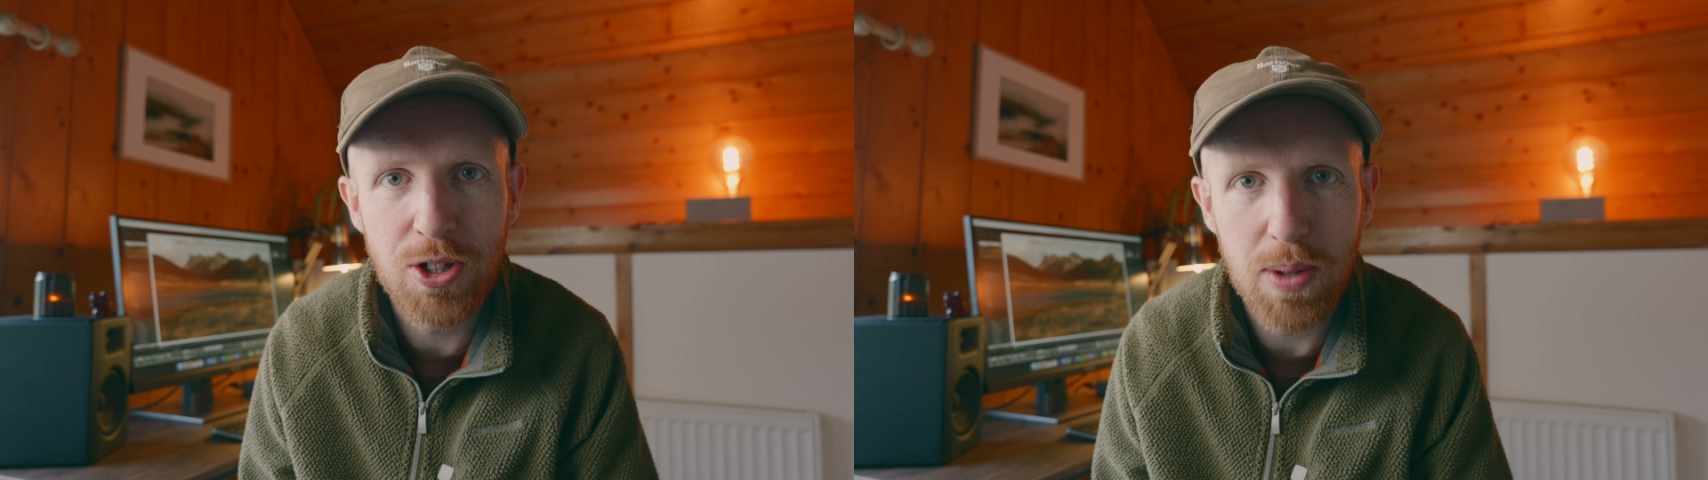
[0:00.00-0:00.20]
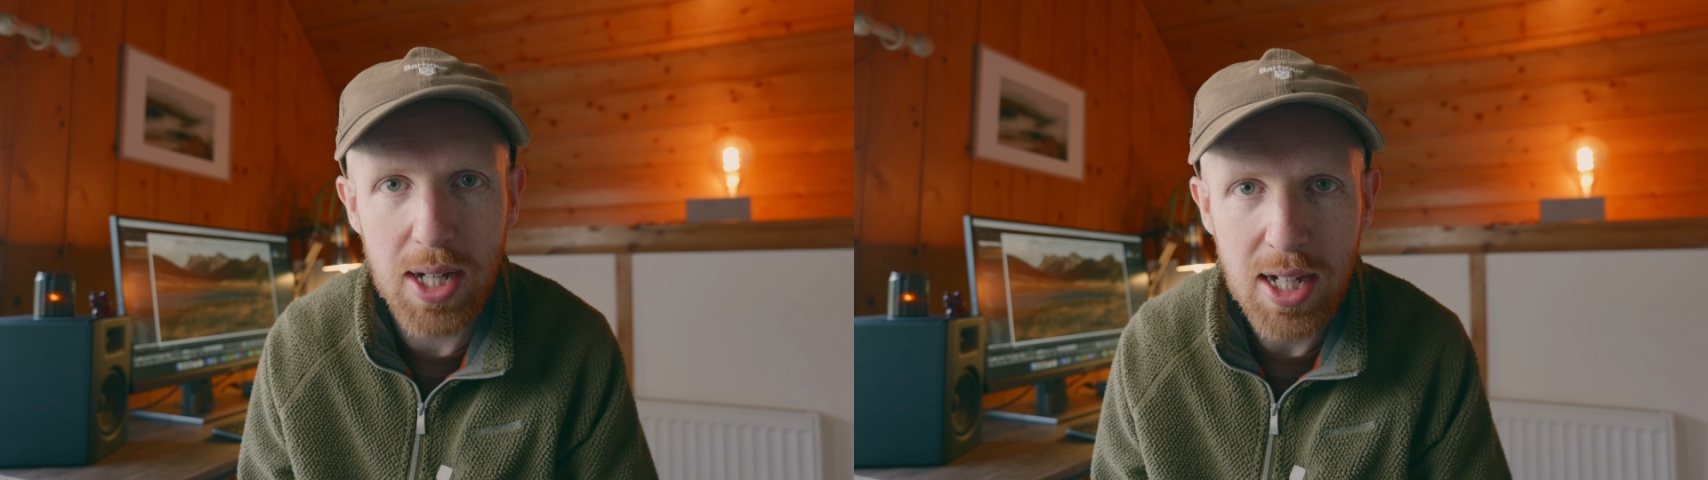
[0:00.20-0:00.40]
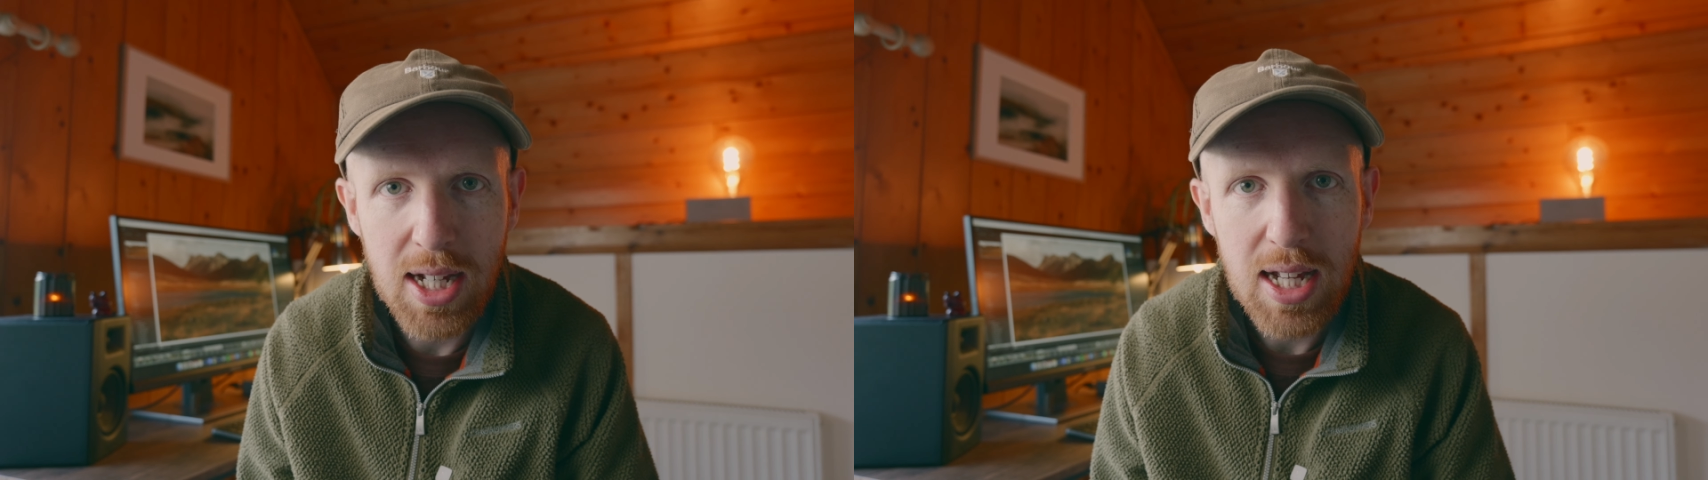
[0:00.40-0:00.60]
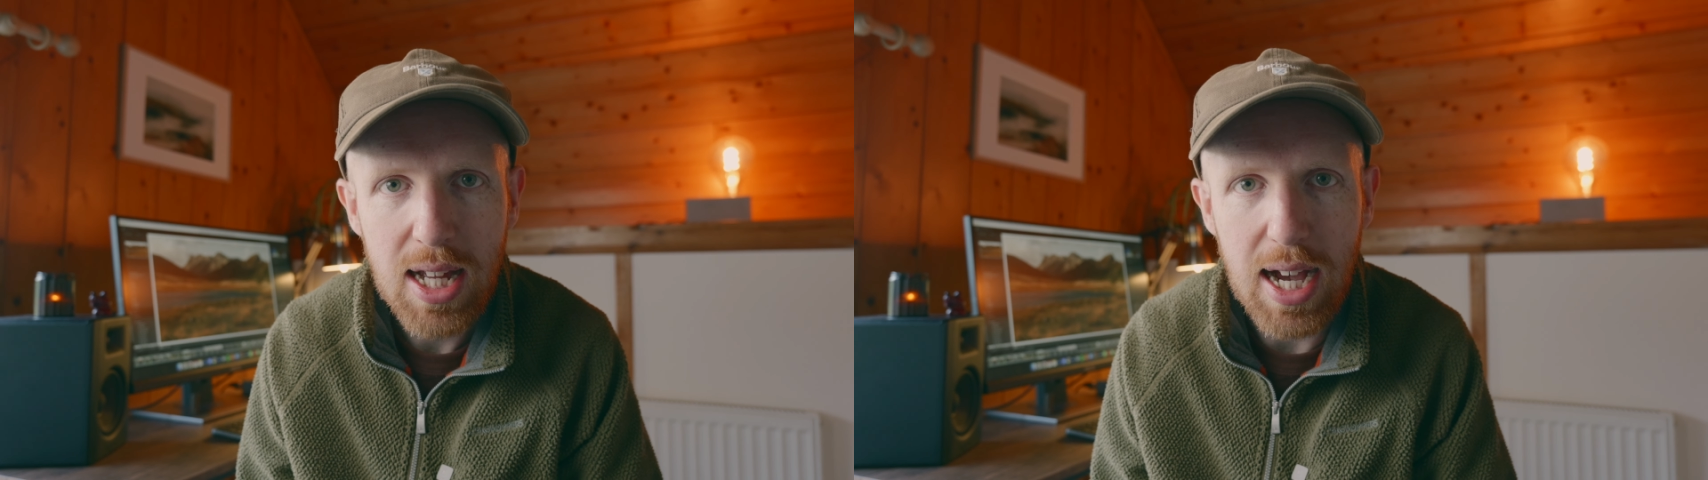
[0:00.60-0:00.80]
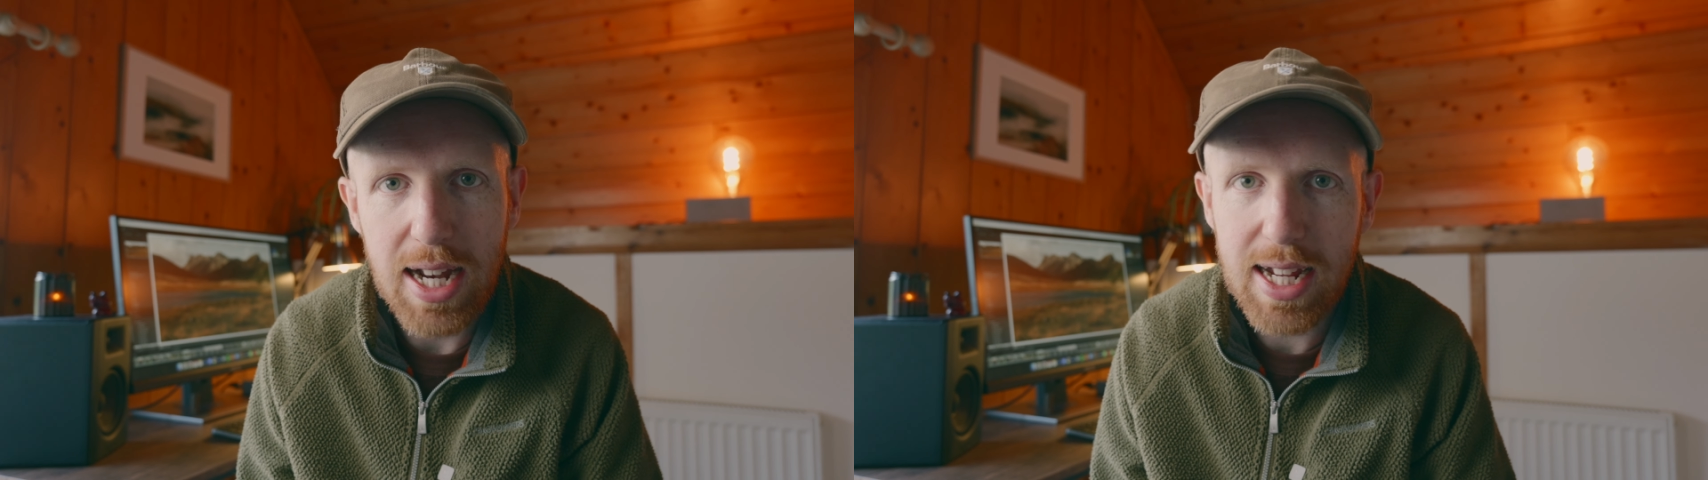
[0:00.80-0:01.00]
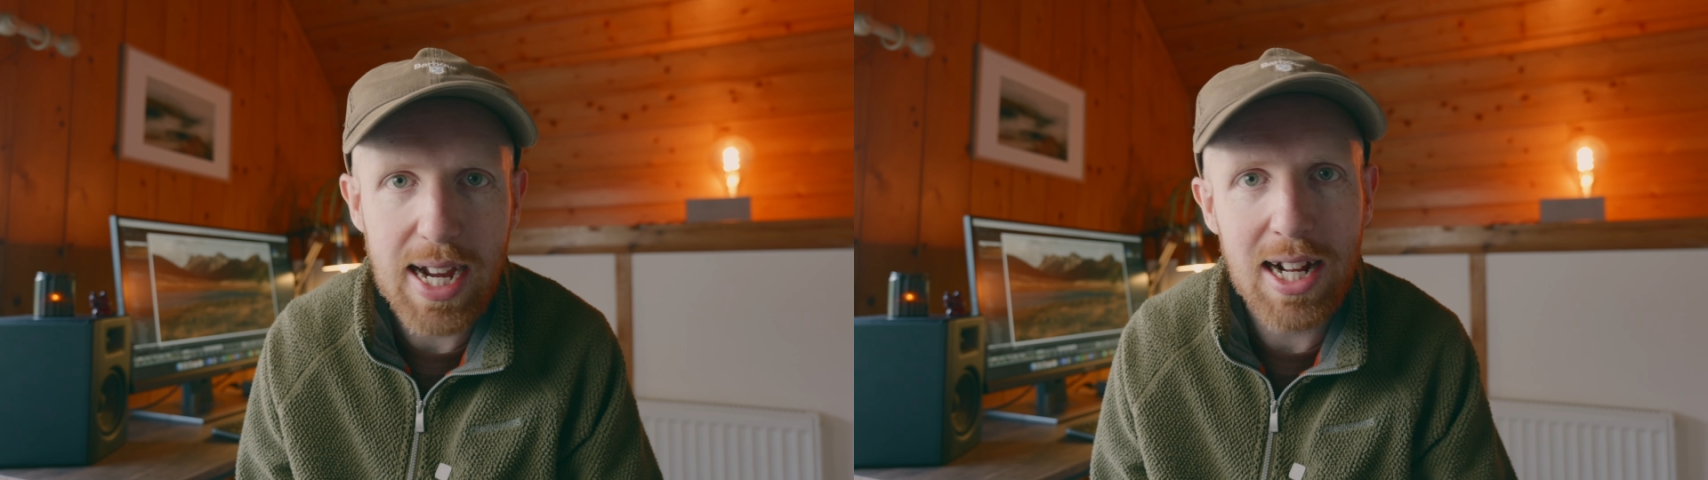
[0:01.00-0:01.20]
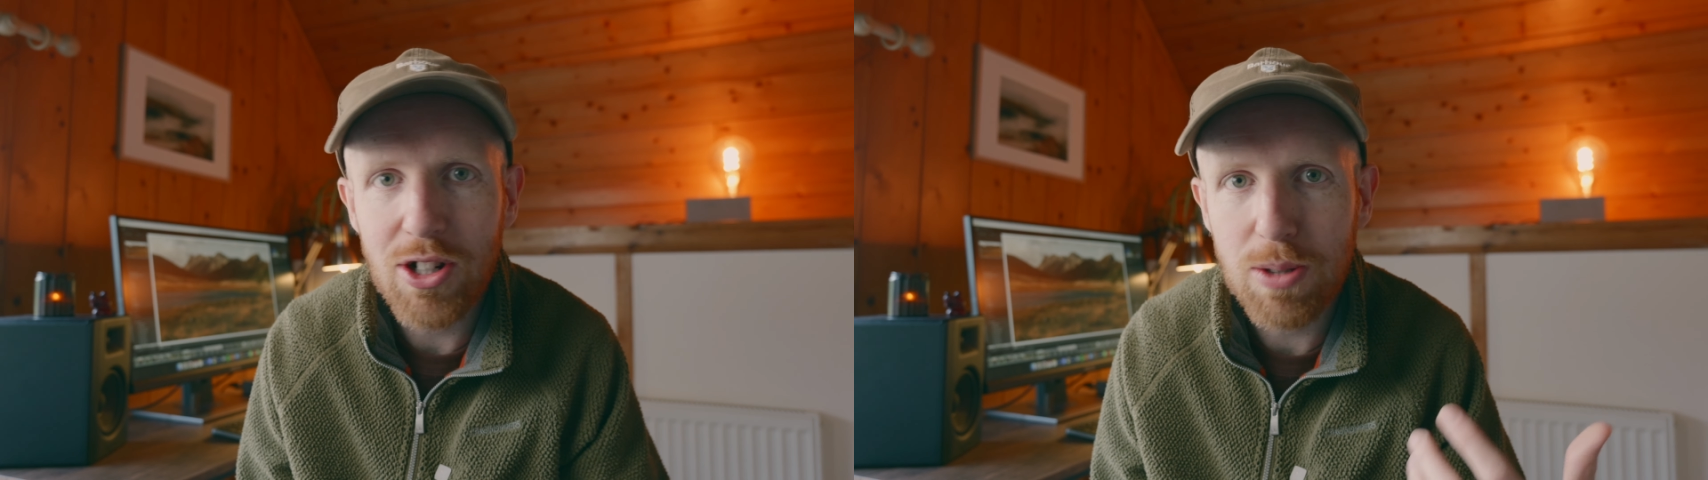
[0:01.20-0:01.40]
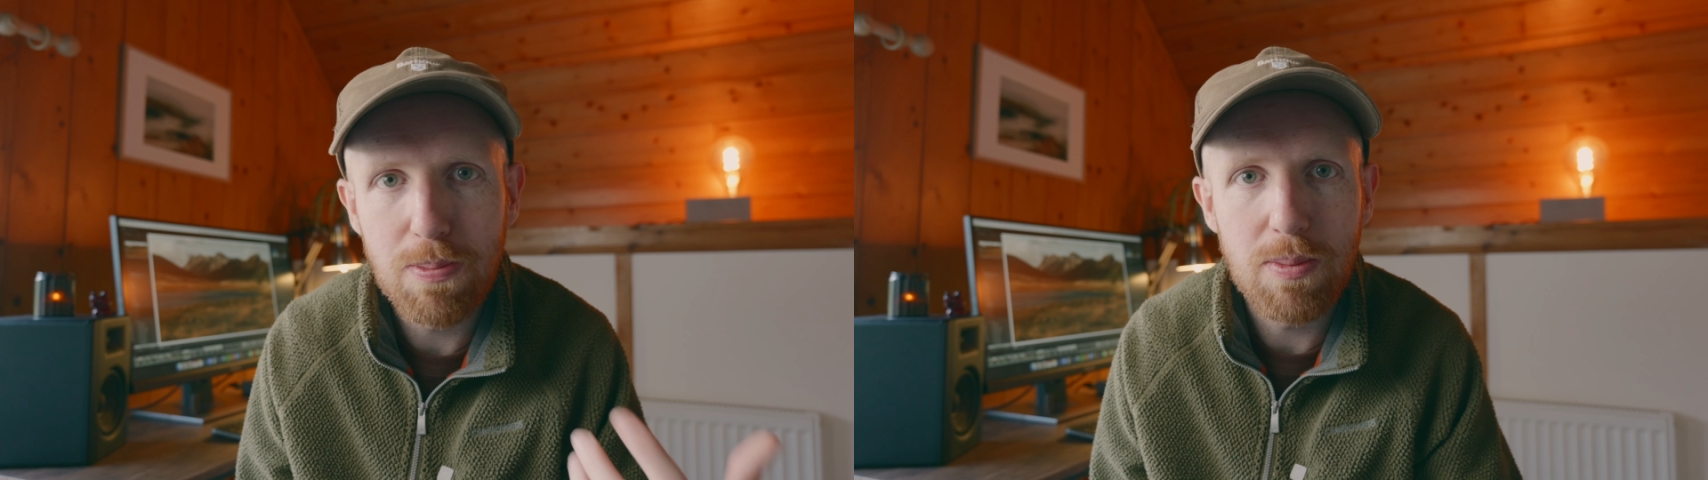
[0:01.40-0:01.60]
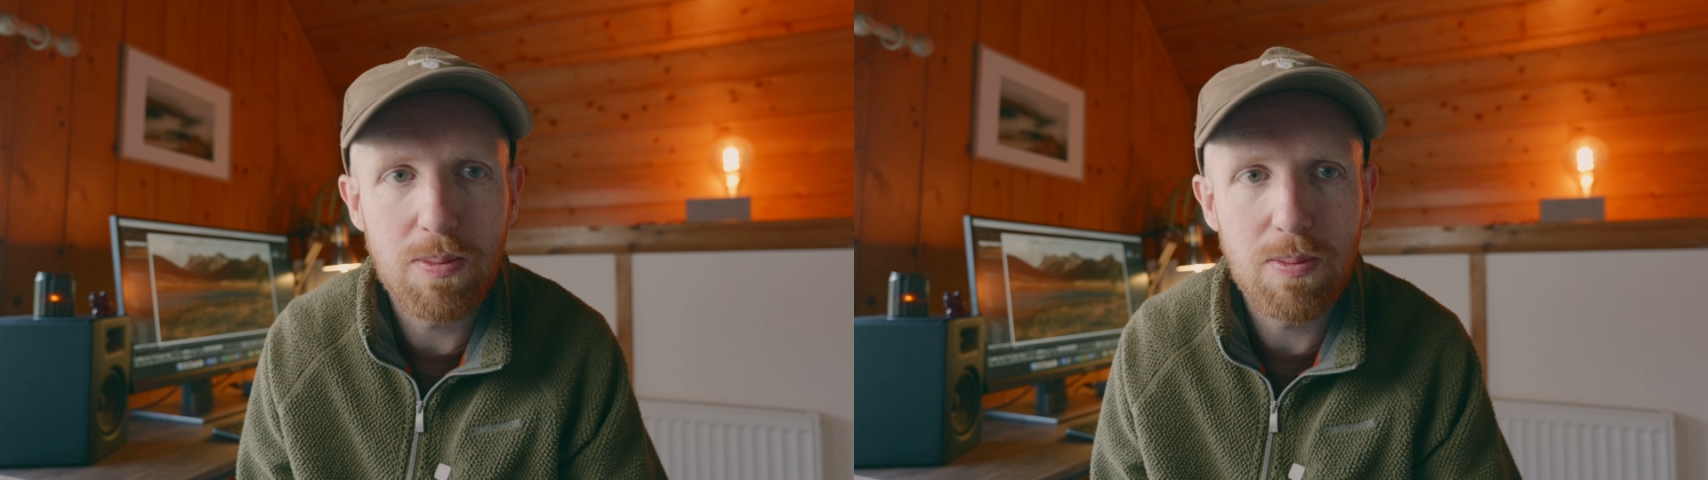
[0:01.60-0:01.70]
to it. And again, I just